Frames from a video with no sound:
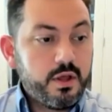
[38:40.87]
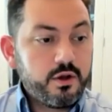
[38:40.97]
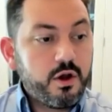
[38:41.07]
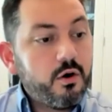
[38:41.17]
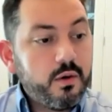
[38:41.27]

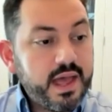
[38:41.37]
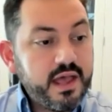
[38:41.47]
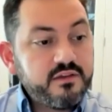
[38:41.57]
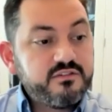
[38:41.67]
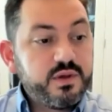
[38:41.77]
Cole
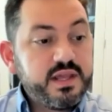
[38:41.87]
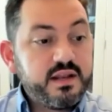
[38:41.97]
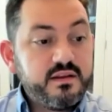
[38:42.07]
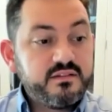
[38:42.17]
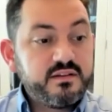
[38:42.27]
asked, do we get a
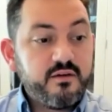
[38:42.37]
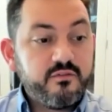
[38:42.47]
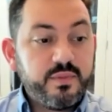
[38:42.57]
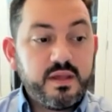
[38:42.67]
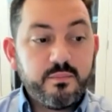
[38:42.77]
discount
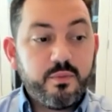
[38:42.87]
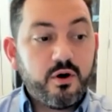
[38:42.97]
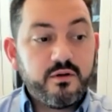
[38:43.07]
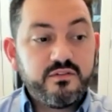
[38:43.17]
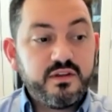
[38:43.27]
for being
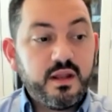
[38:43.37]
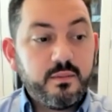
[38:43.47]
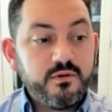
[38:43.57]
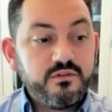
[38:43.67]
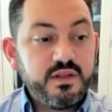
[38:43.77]
part of
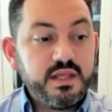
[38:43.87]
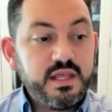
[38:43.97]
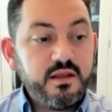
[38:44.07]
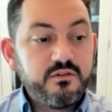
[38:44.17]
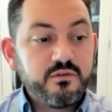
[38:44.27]
CWC?